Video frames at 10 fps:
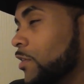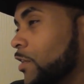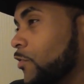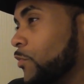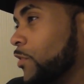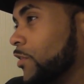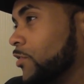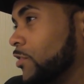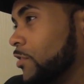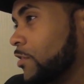to have a big
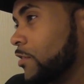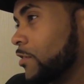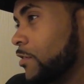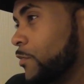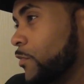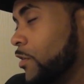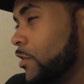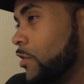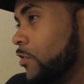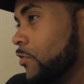talk, me
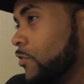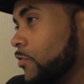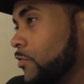and you.